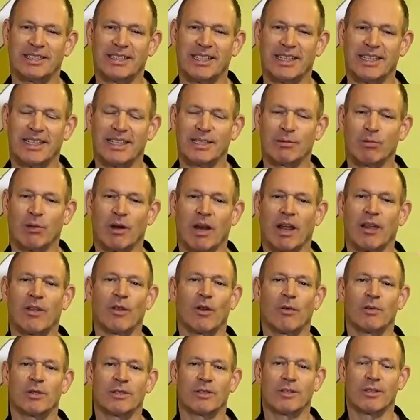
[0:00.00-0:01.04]
as what I thought
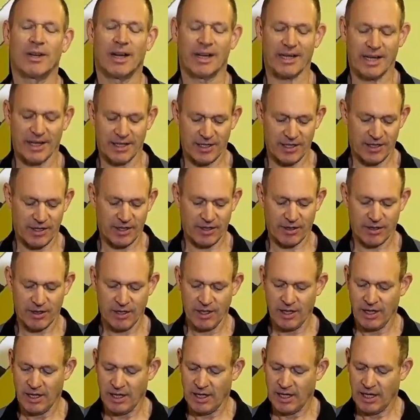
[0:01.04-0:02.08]
was a good idea to do.
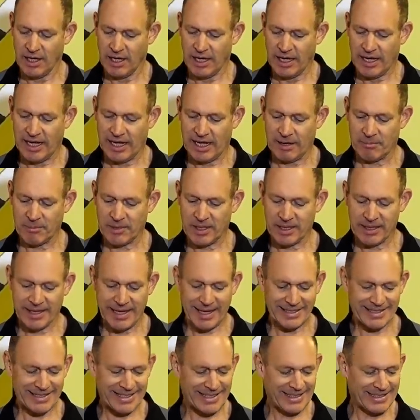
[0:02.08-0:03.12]
Um, and
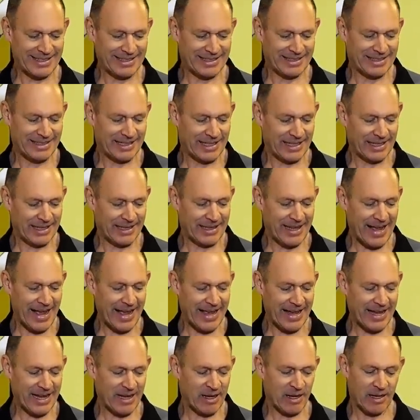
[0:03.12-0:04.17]
that is
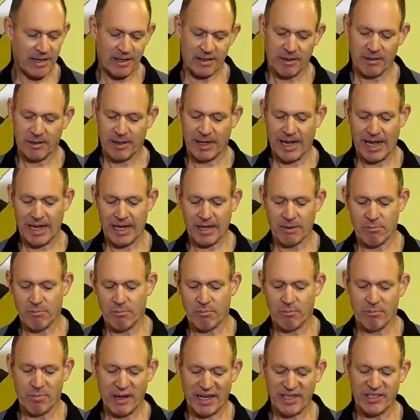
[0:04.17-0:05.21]
a, a
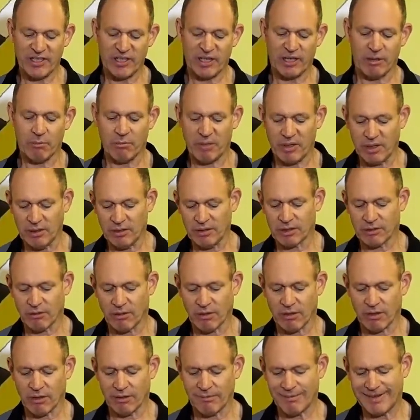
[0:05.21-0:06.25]
budget built,
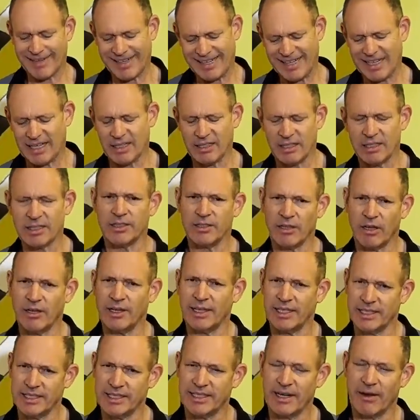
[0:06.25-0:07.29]
or uh, listen, not
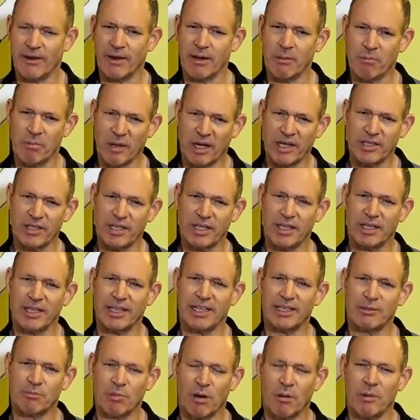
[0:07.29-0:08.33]
necessarily budget, that's
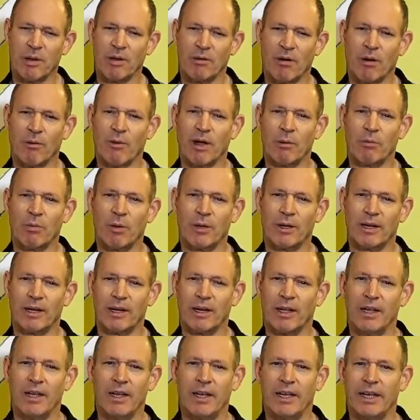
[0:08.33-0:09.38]
probably the wrong way to put it.
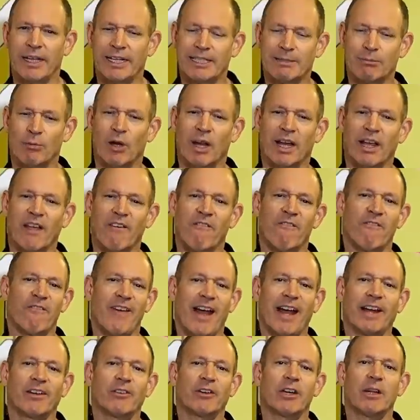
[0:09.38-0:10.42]
It's more like a
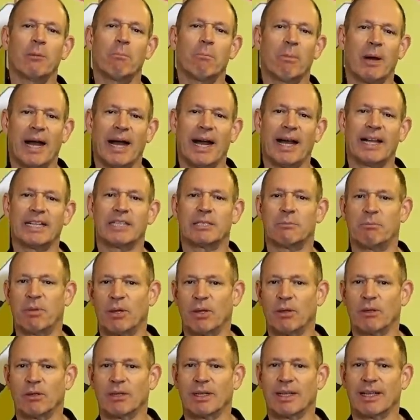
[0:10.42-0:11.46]
factory parts
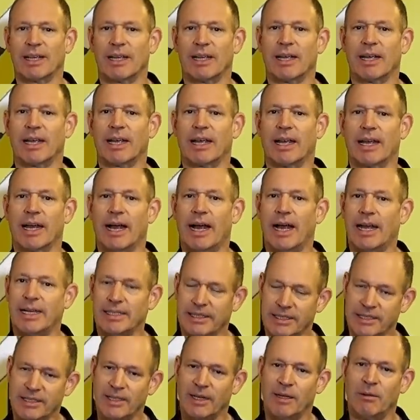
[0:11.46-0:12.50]
built
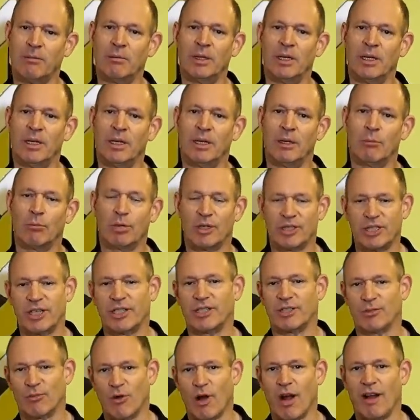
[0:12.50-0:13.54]
custom
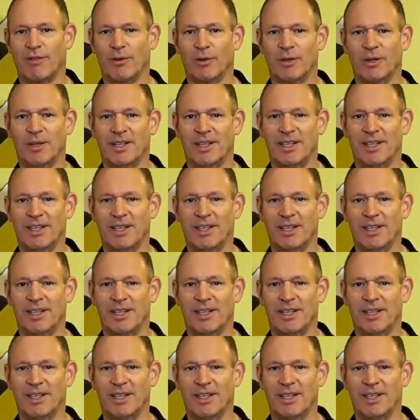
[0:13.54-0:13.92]
precision rifle.